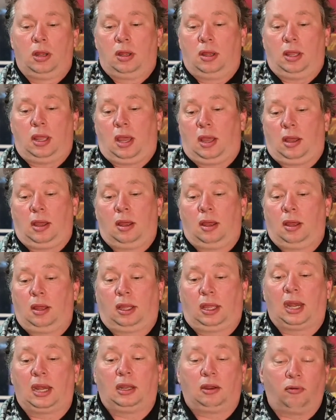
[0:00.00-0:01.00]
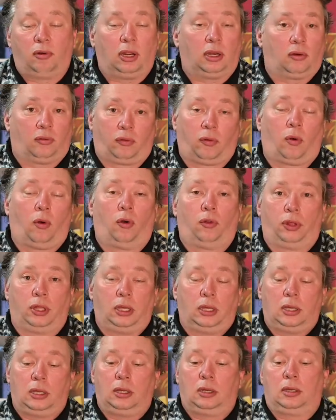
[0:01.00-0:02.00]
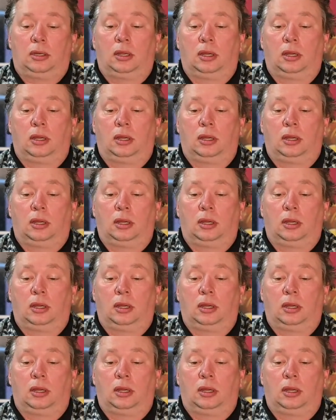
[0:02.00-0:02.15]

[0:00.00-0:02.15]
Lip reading: getting rid of all the